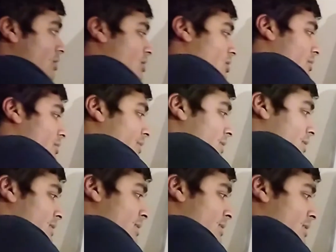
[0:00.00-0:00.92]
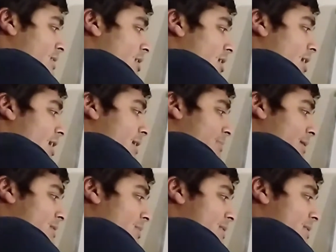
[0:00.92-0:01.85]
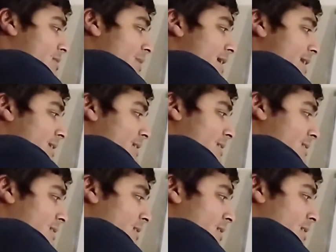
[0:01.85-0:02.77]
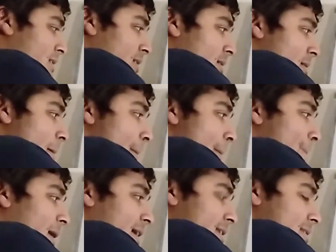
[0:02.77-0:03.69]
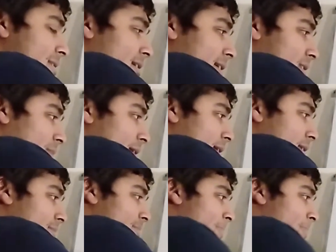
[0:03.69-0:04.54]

of i plus 1 squared minus i squared.